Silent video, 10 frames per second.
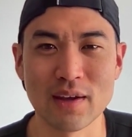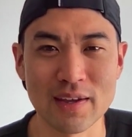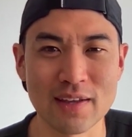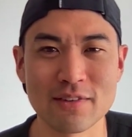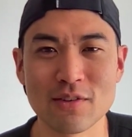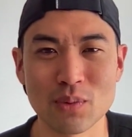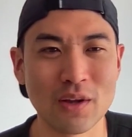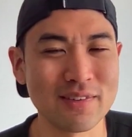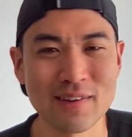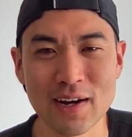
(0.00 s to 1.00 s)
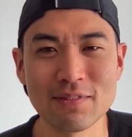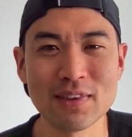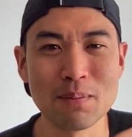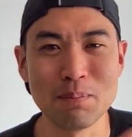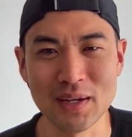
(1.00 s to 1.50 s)
against the wall it's not
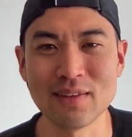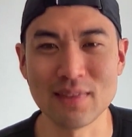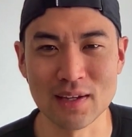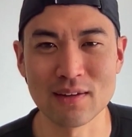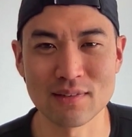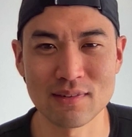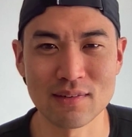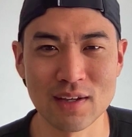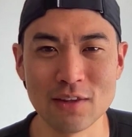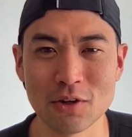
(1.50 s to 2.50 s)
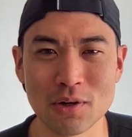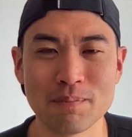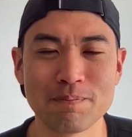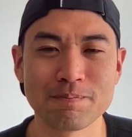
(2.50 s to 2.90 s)
even the big things either